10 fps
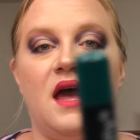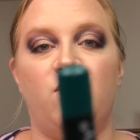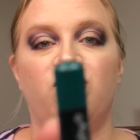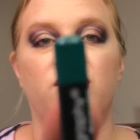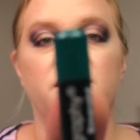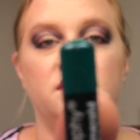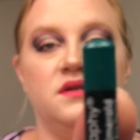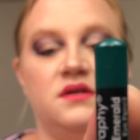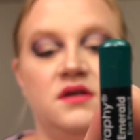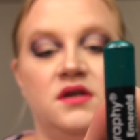emerald,
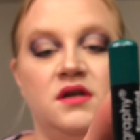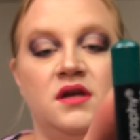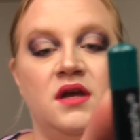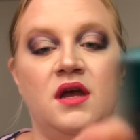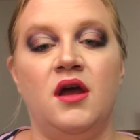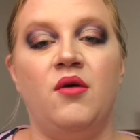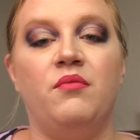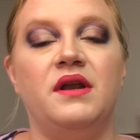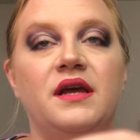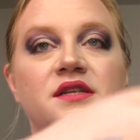
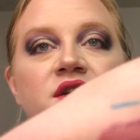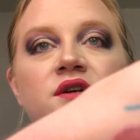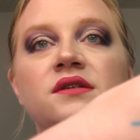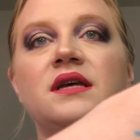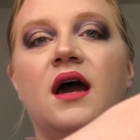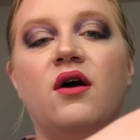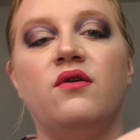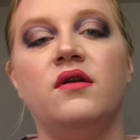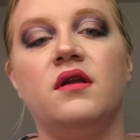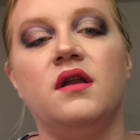but it turns
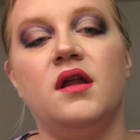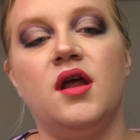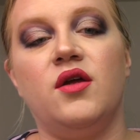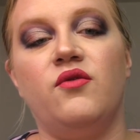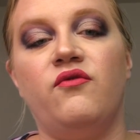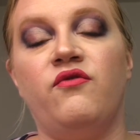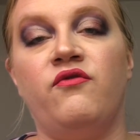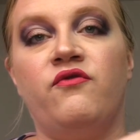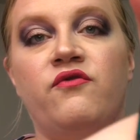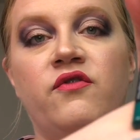out
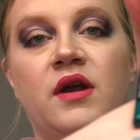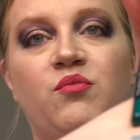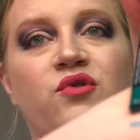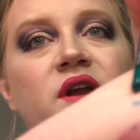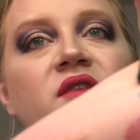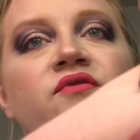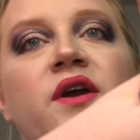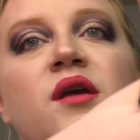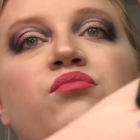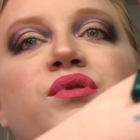pretty
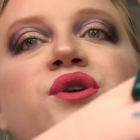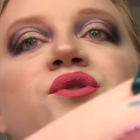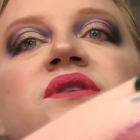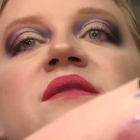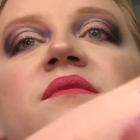freaking blue to